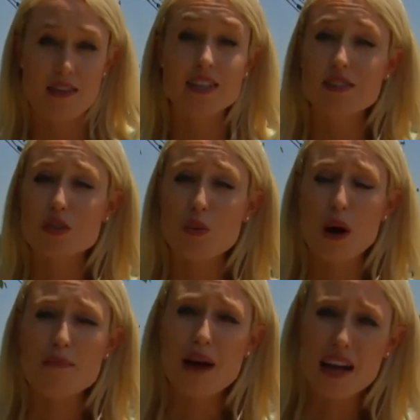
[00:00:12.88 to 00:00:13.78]
This is a
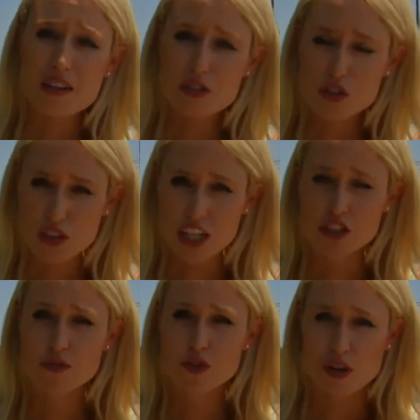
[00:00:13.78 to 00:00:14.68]
one mile stretch
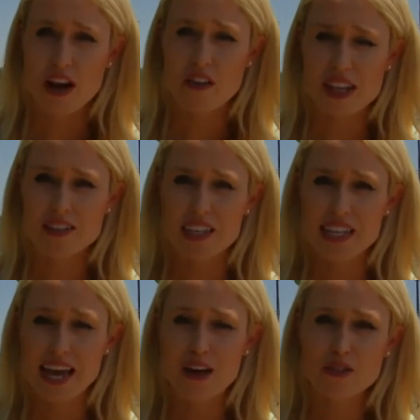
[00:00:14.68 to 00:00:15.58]
of trail that City
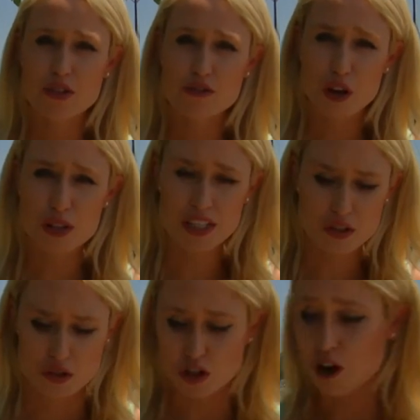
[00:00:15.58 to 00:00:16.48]
Council voted
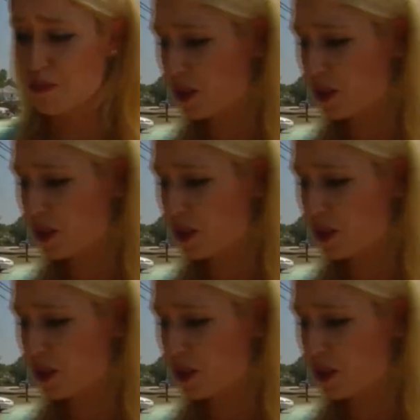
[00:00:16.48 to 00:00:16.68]
to start